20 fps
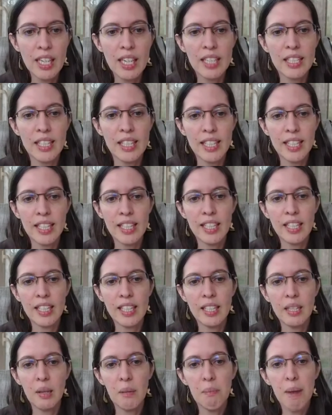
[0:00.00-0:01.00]

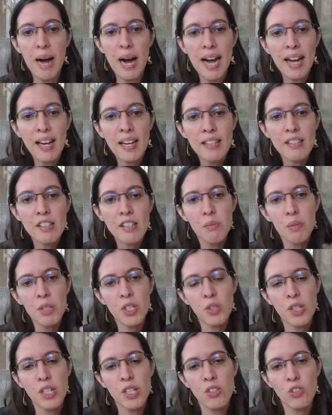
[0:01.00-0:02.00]
the balance
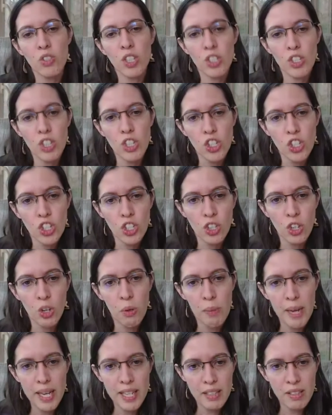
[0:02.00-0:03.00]
between traditional
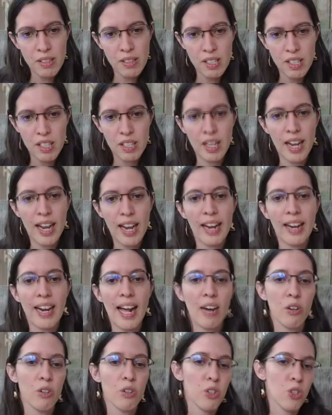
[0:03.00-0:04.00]
medicine and
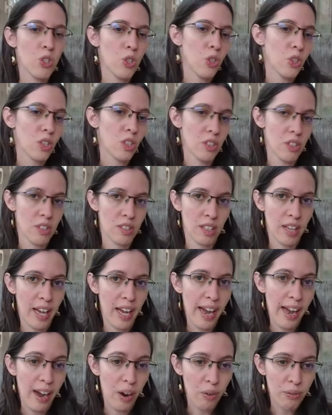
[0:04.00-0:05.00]
also holistic
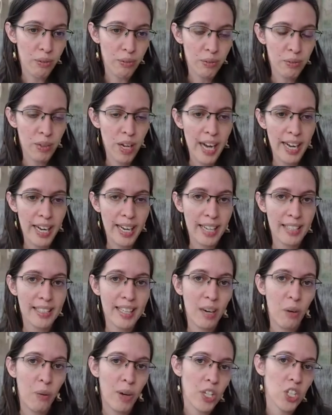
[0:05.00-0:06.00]
health. I get
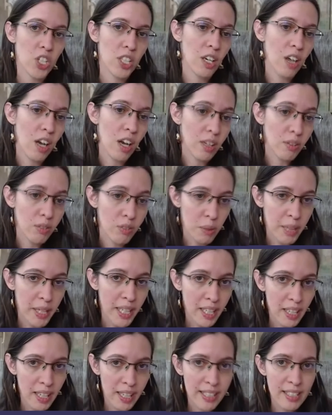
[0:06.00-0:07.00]
that question a lot from my
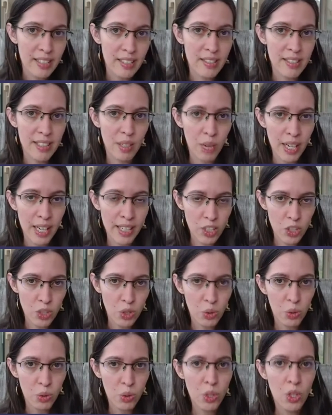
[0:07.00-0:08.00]
clients, and I would like
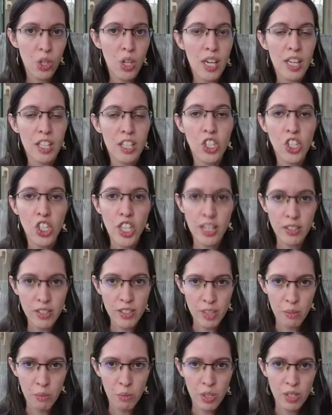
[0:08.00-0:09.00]
to share
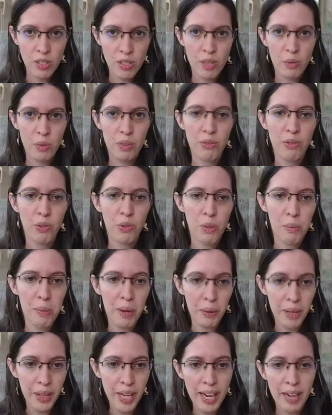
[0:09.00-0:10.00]
some wisdom with you
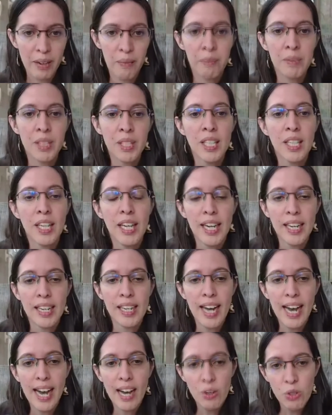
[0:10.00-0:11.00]
about that.
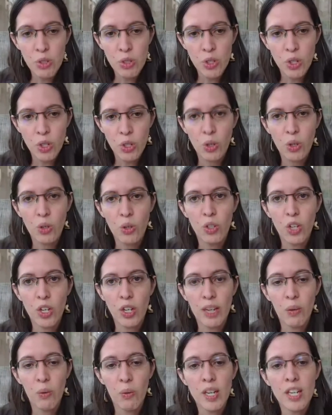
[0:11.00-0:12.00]
And also,
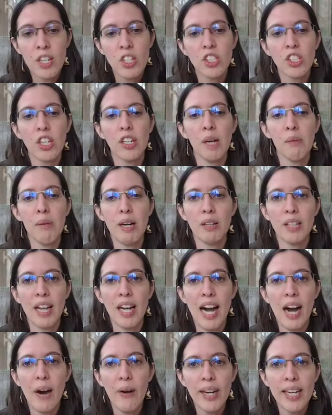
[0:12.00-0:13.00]
I wanted to talk about
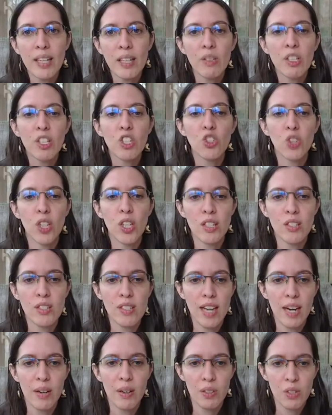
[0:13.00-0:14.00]
how can we trust
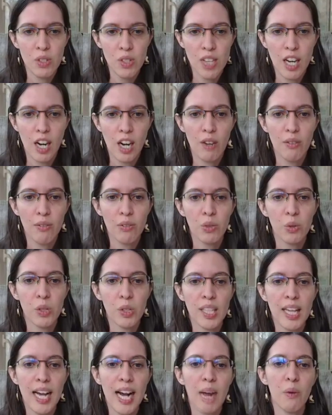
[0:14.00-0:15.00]
ourselves
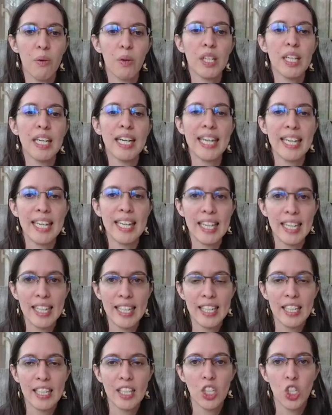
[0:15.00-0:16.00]
during our
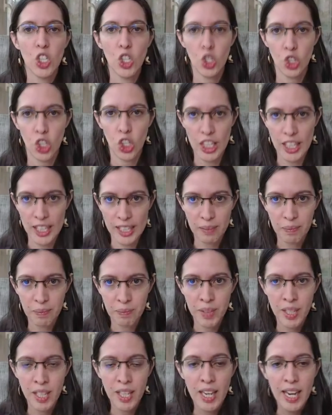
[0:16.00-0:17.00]
healing journey.
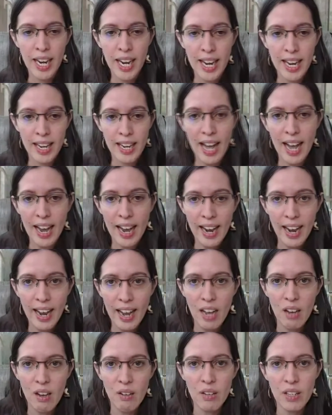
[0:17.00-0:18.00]
And I
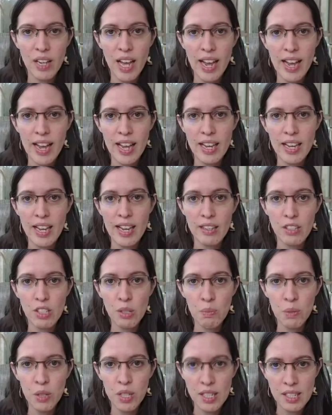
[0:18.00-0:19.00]
had a
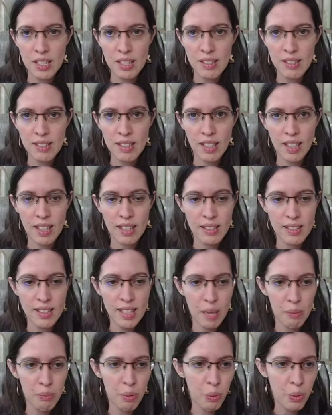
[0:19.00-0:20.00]
experience the last
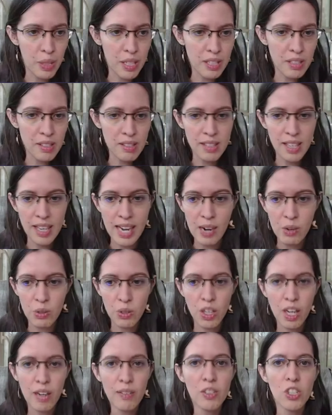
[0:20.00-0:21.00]
couple weeks that I would
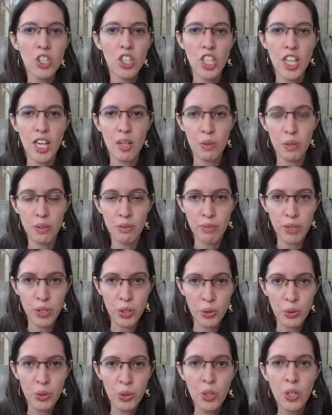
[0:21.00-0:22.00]
love to share with
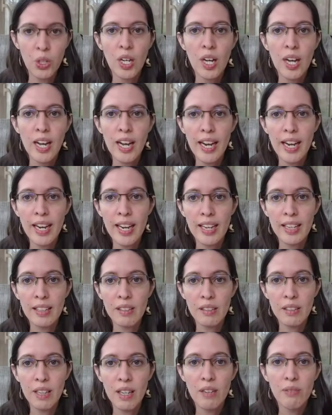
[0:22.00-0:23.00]
you.
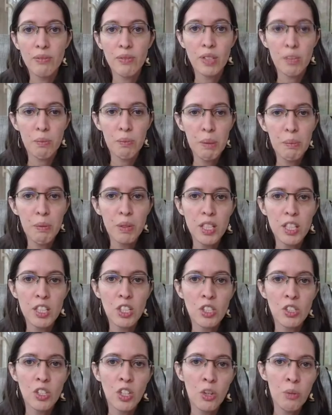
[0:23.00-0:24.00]
And for the people that
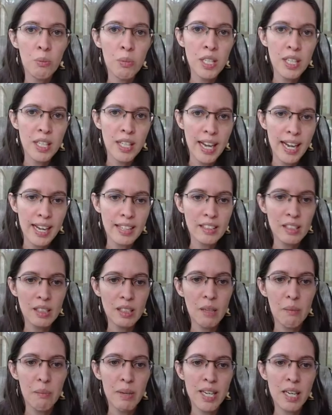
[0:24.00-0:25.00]
don't know me yet,
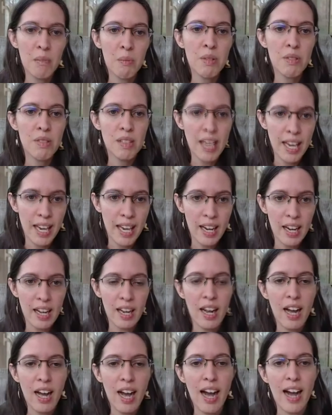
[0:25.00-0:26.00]
my name is
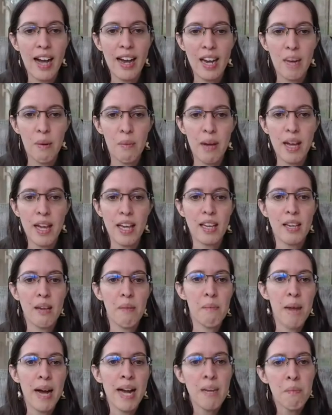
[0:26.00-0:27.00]
Anna. I am a
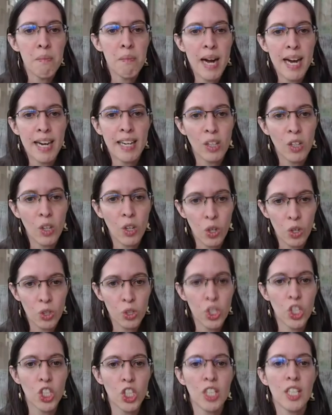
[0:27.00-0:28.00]
mind-body
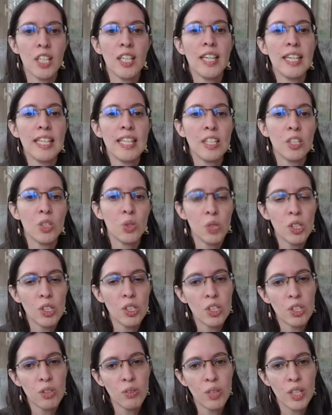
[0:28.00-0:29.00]
coach,
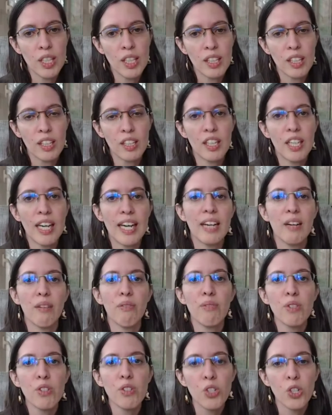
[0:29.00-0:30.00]
intuitive healer, and
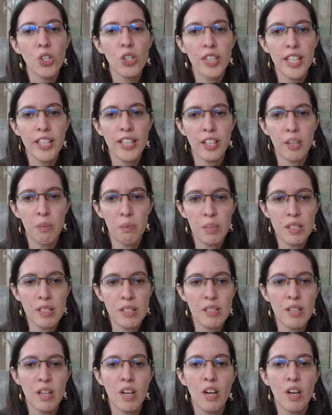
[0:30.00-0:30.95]
physical therapist.